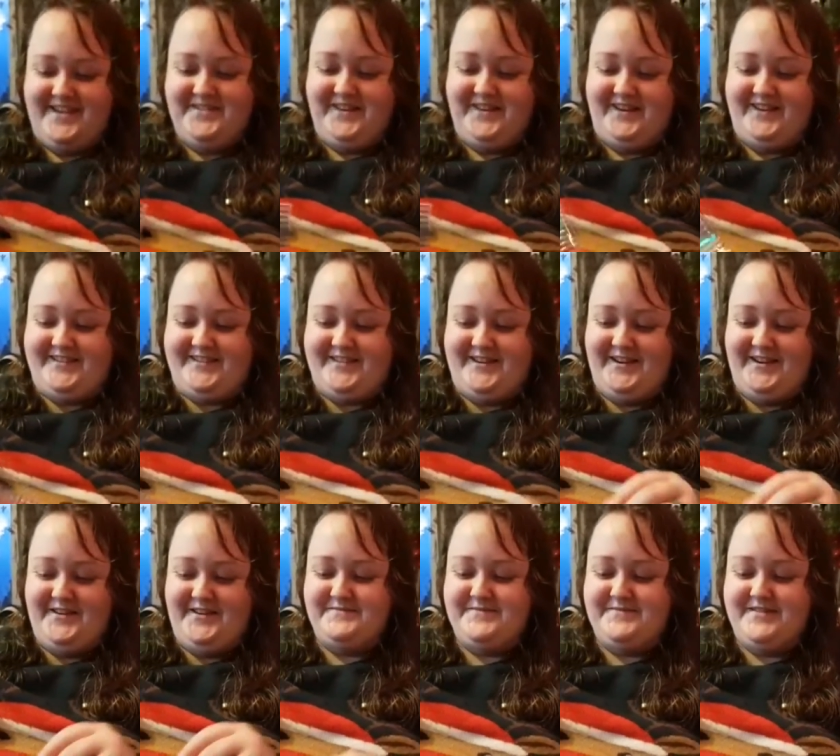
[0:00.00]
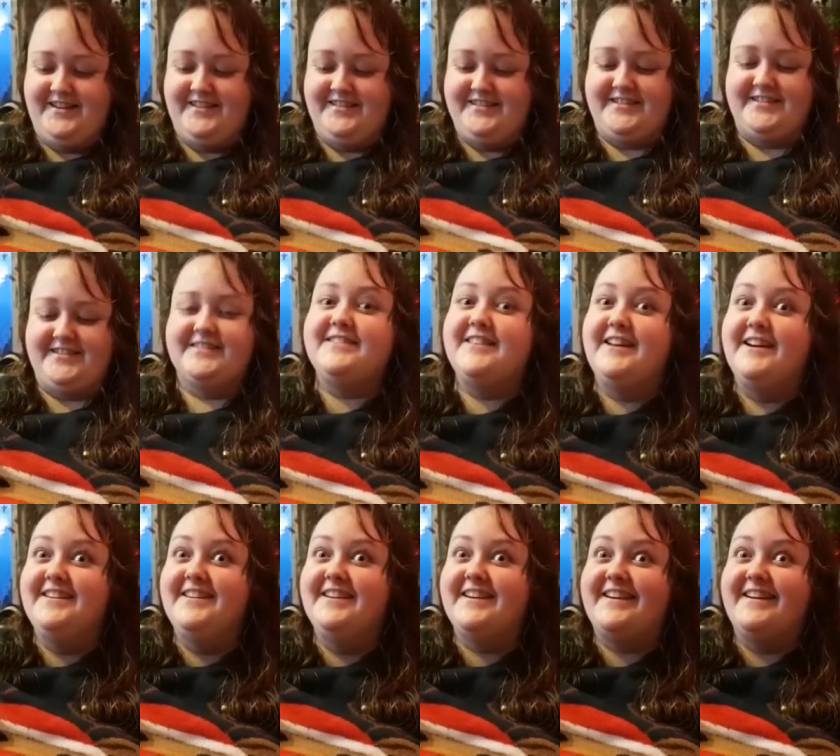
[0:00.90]
It was a little bit. I was
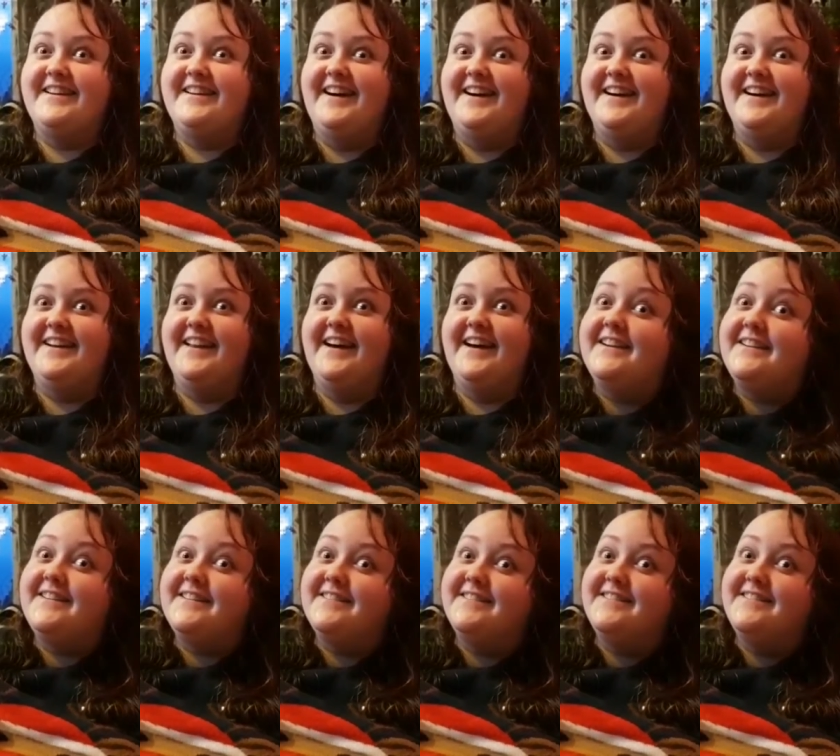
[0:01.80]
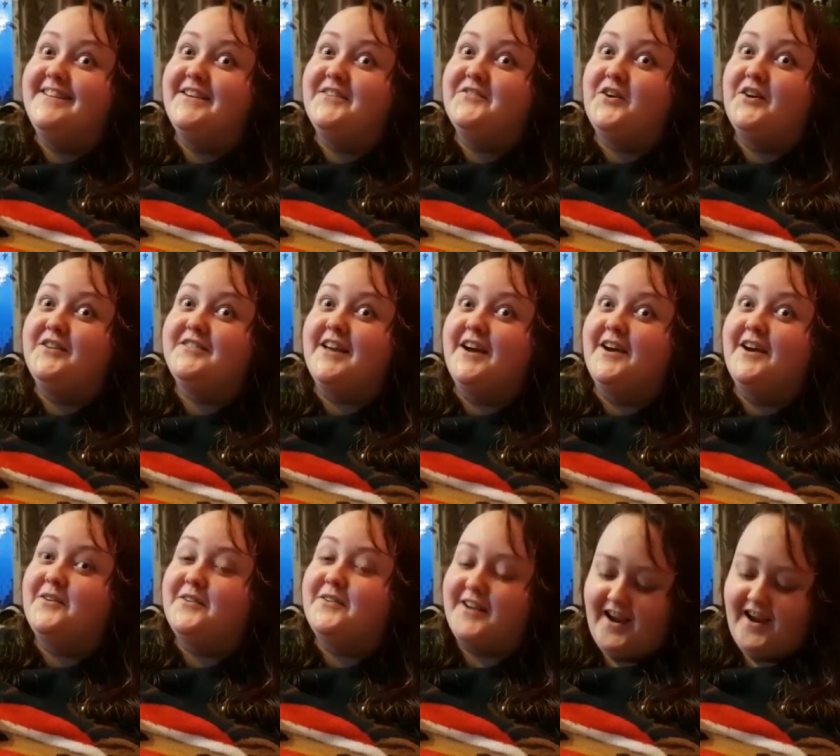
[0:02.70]
just like looking at her like, you've got
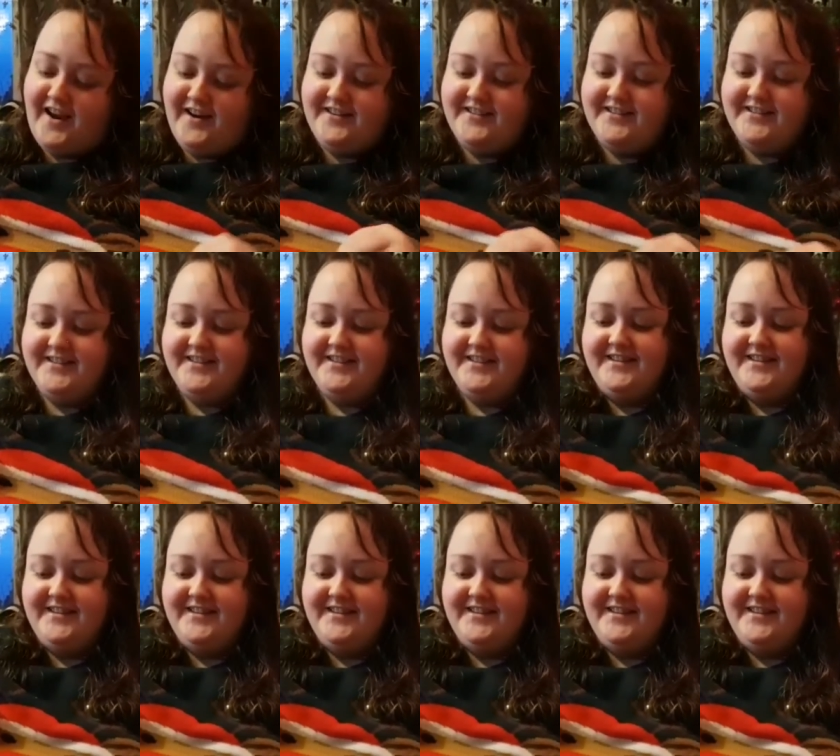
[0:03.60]
tangled hair.